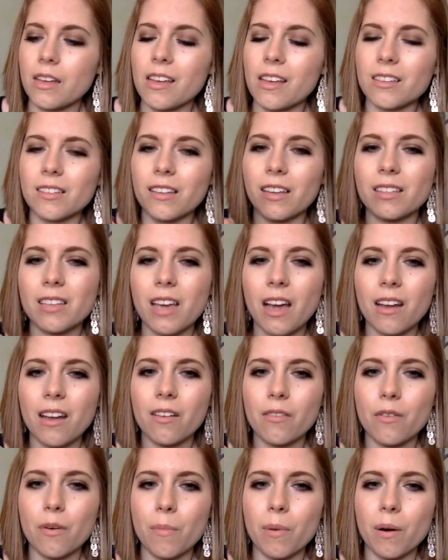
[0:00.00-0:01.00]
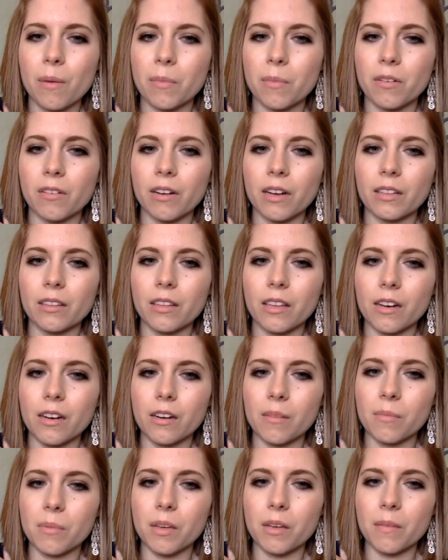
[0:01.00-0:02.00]
So that's kind of a bummer right
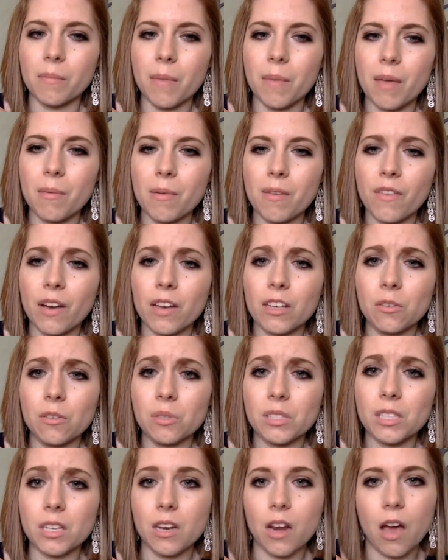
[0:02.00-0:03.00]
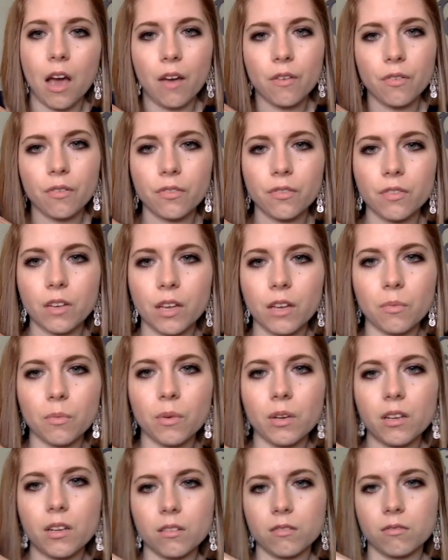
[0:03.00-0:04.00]
there, but maybe if I used enough and
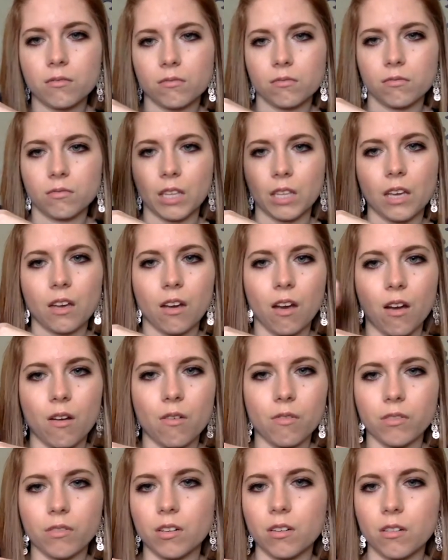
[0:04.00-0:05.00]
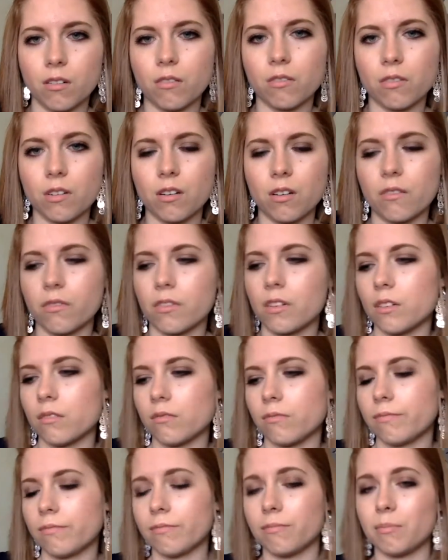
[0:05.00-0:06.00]
went like over and over and over,
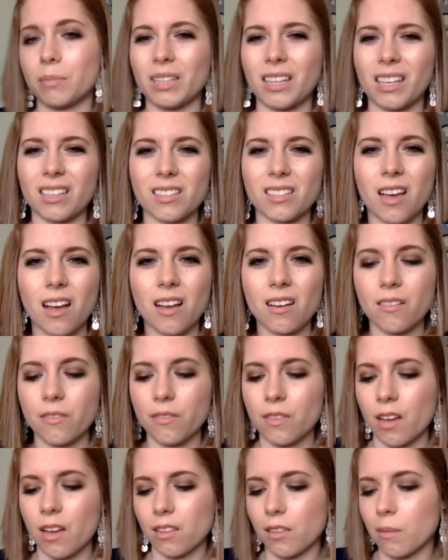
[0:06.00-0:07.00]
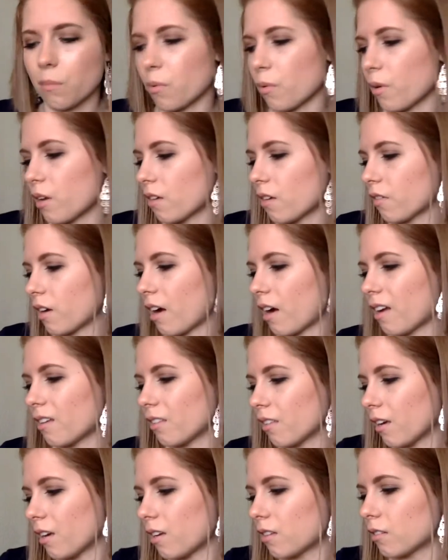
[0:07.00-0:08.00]
but that's kind of not the point of a
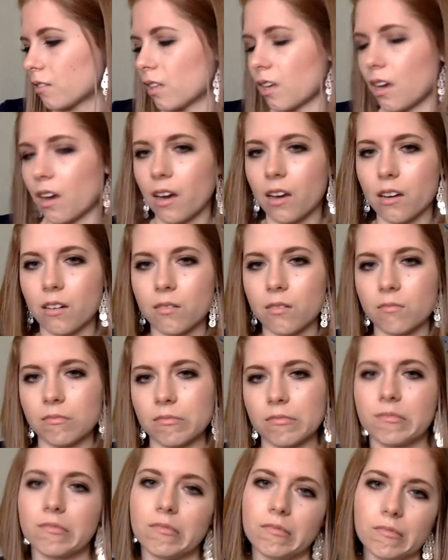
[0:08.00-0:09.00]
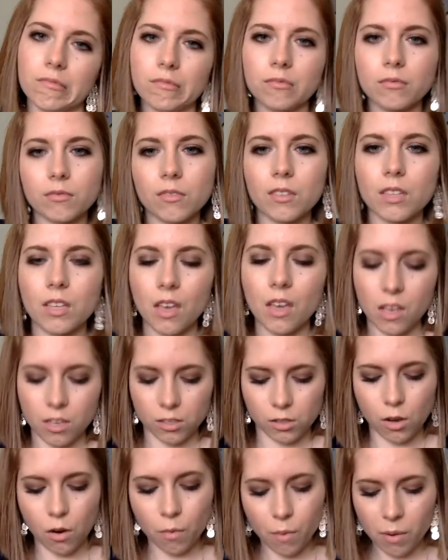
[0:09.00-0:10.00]
highlight. Like, I don't.
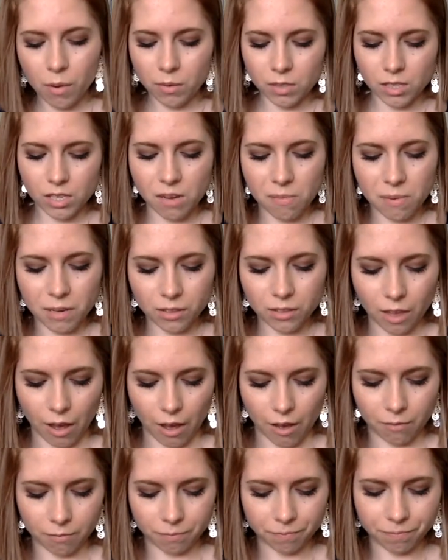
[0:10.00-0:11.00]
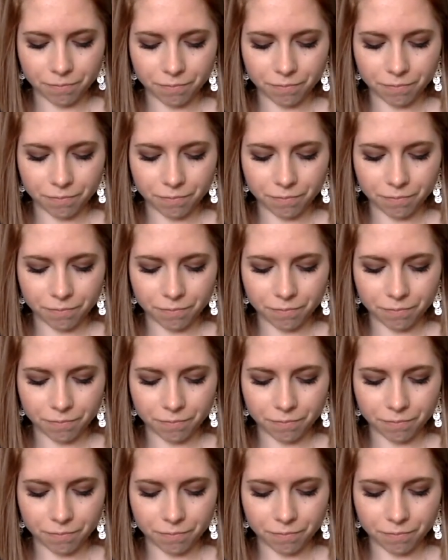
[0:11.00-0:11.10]
So we will see about that.